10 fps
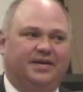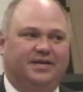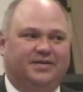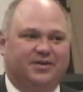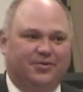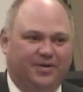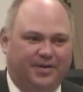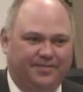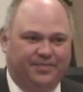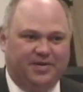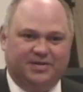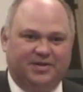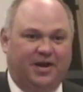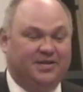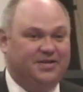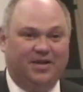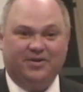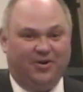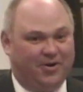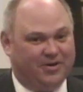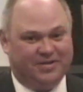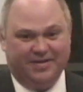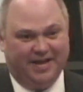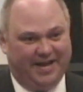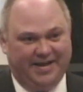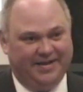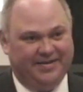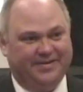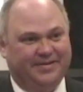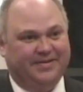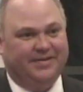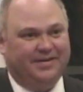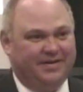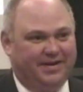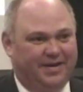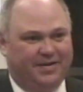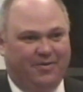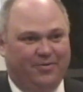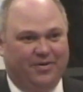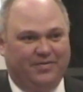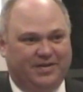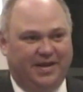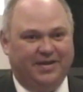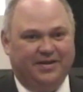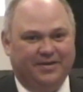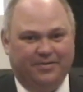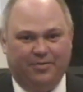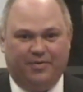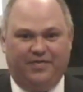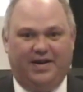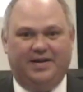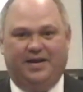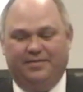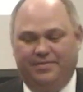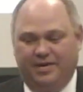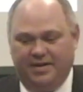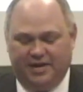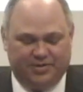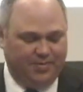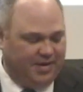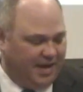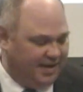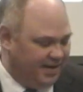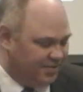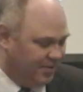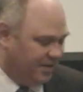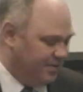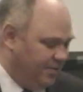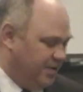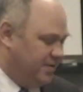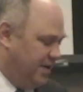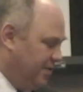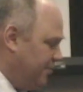And so, because they're not selling cars today, they won't even tell you. We'll find out next week, I guess, what the sales